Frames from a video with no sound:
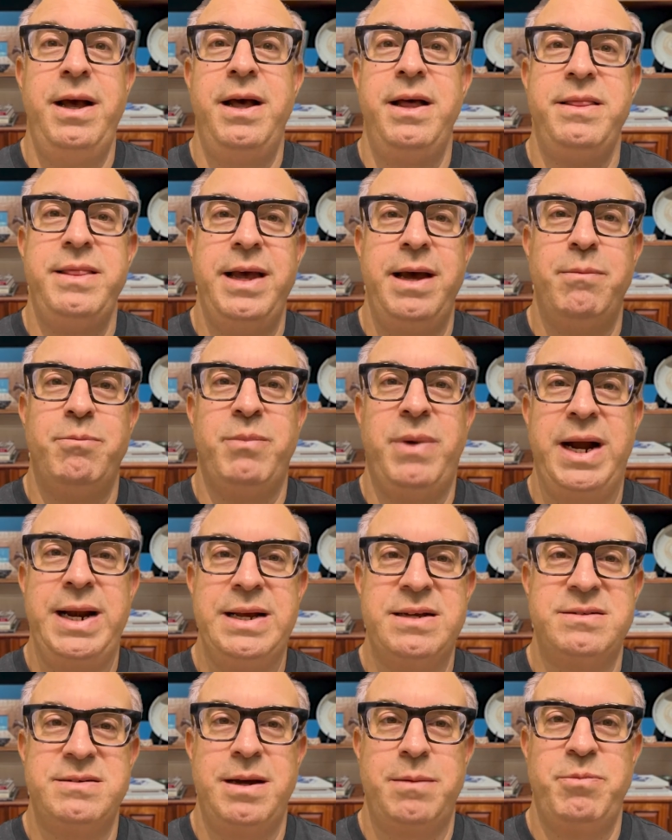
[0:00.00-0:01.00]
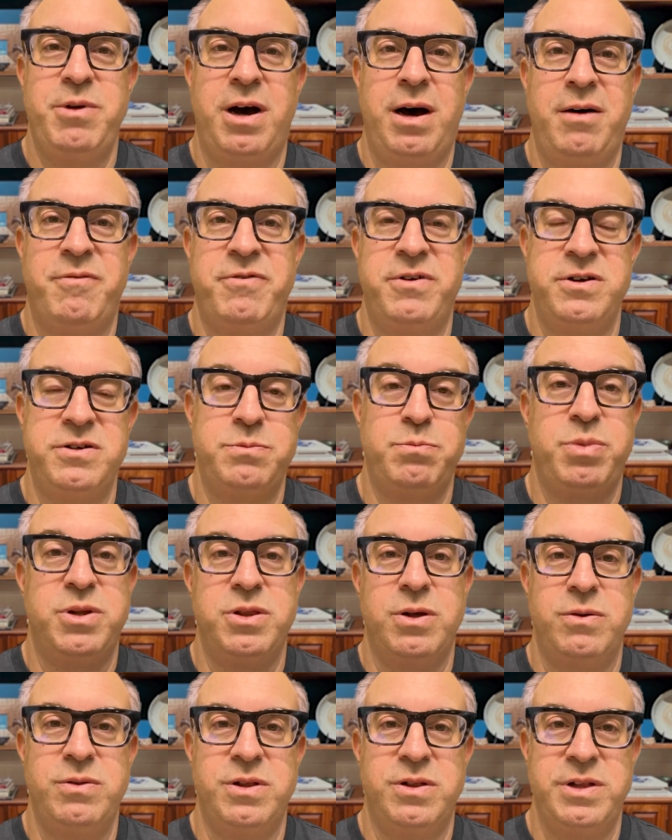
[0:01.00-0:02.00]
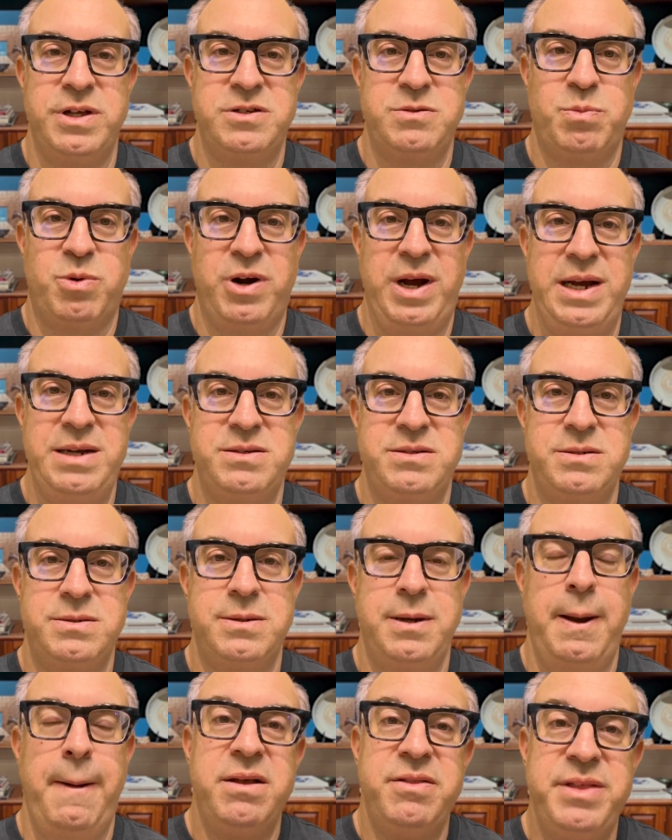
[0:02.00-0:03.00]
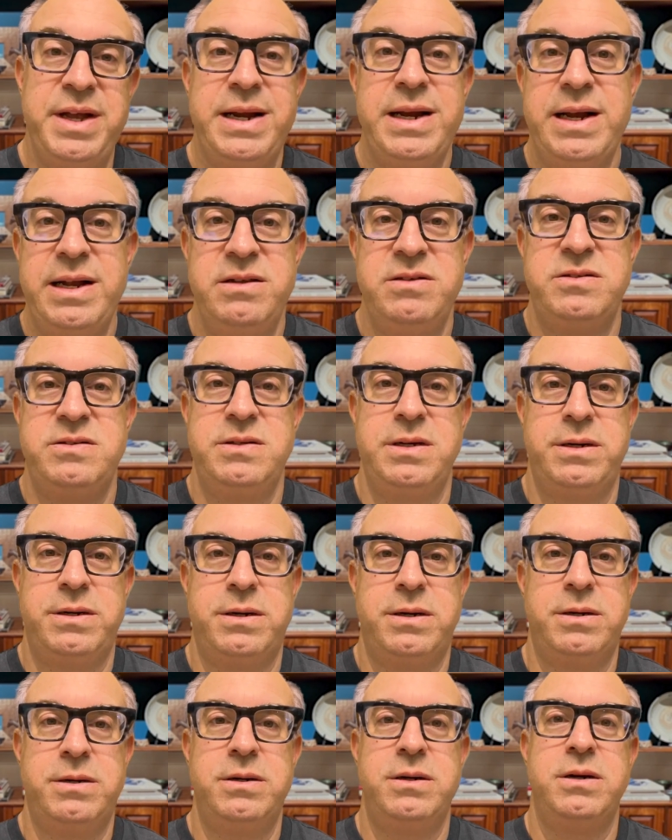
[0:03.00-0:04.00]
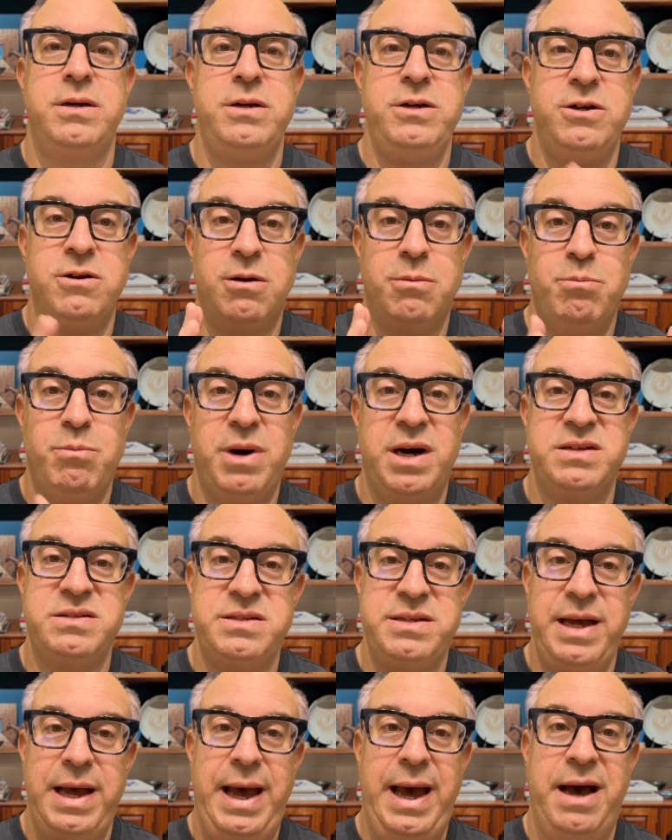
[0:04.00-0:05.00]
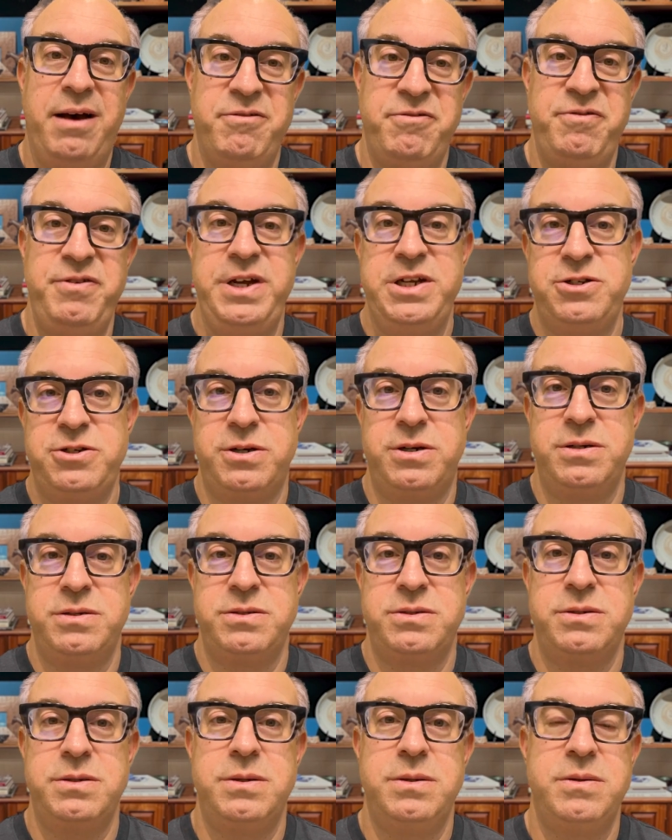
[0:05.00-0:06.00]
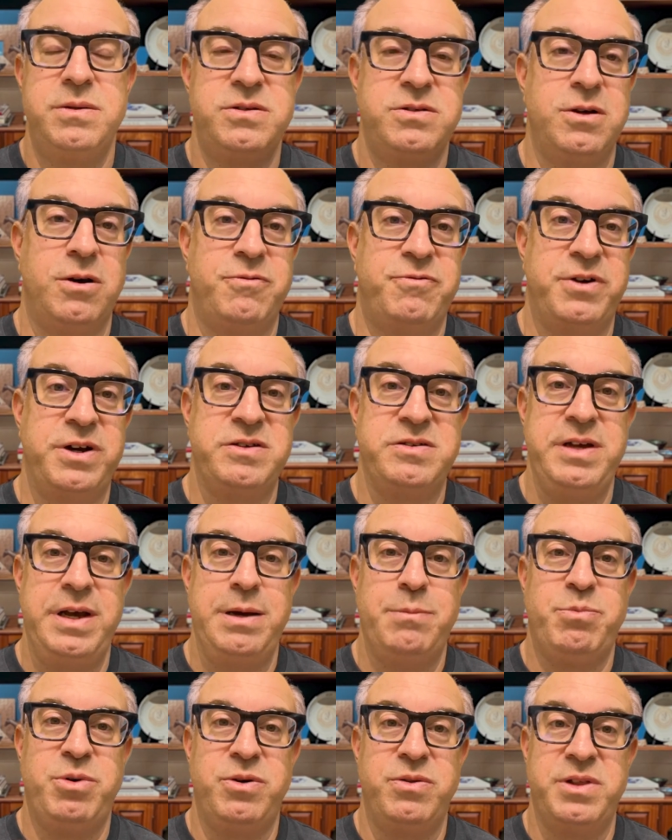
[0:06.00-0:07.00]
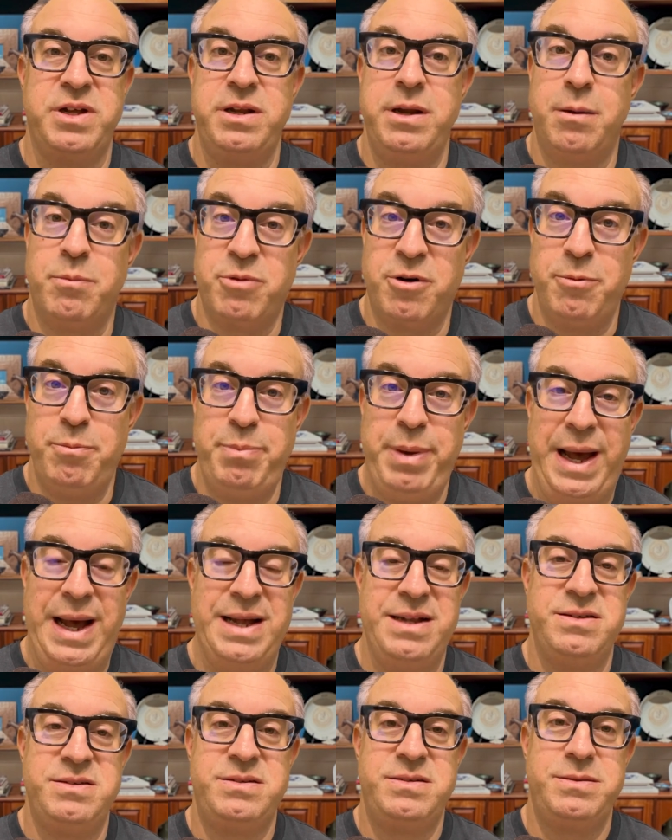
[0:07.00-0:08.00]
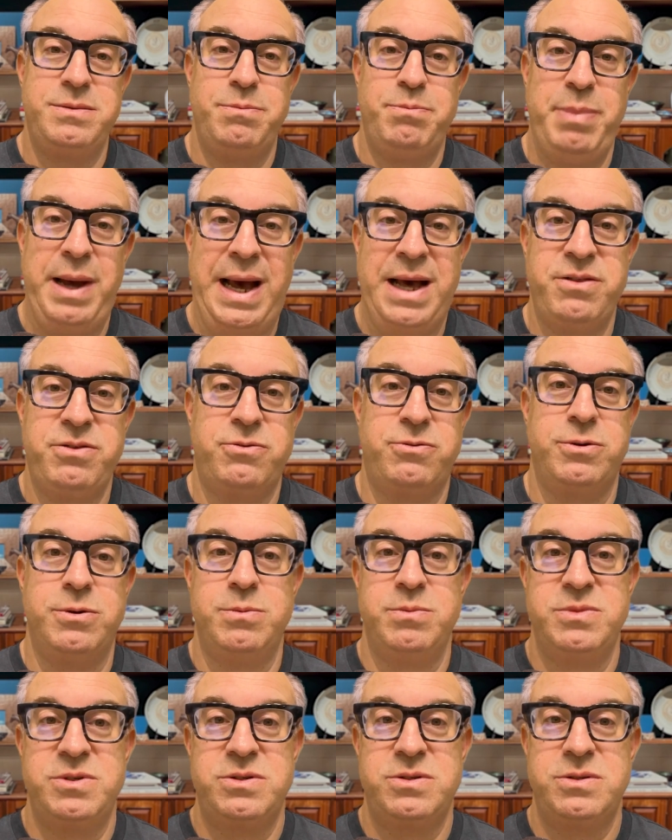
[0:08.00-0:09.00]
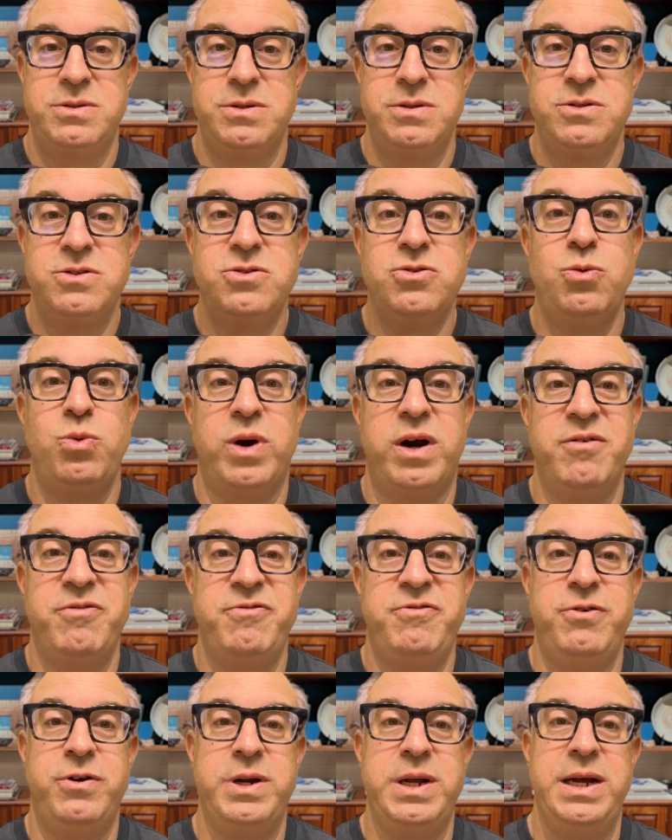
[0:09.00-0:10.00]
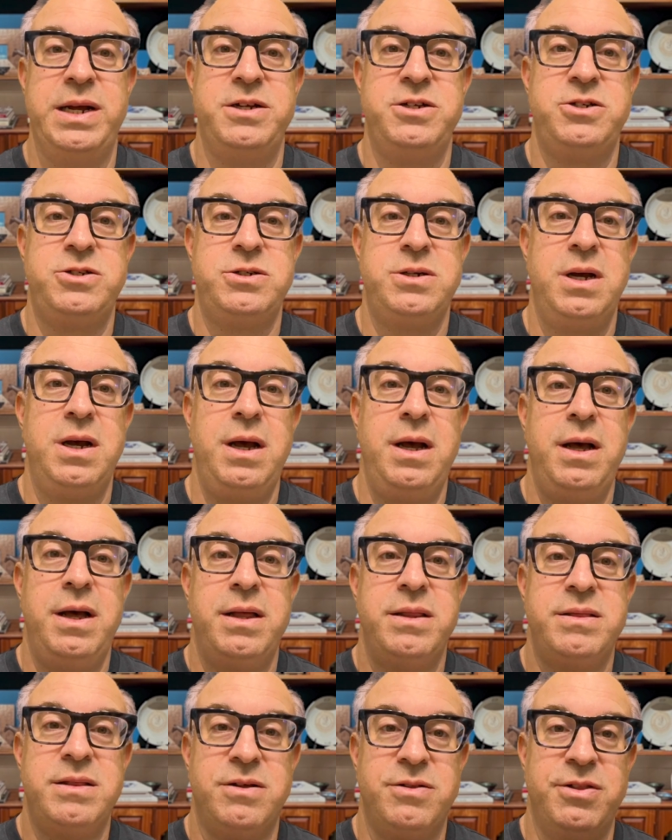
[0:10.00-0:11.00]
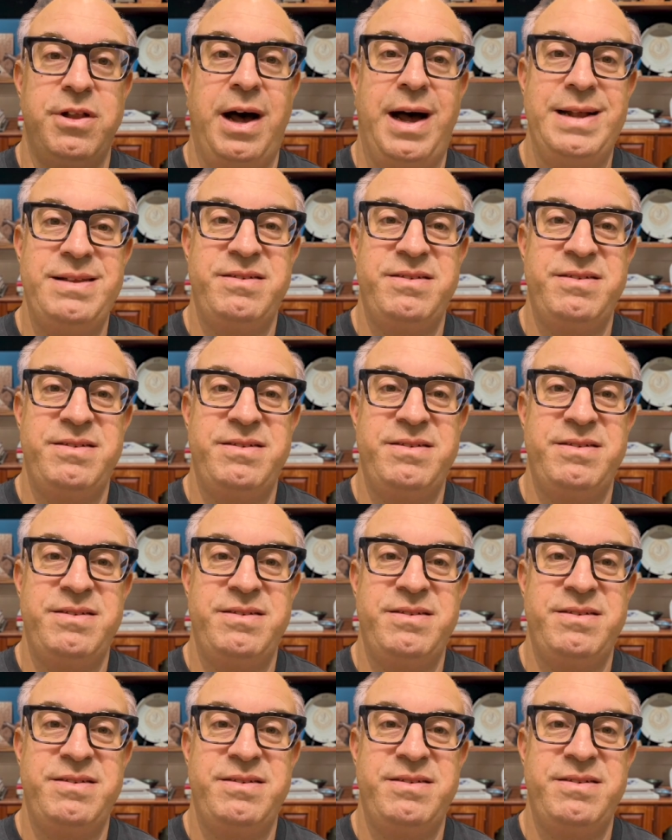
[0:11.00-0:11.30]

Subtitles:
that might accept offers below the list price. Then consider your must-have features. So for example, the number of beds, bathrooms, square footage, the lot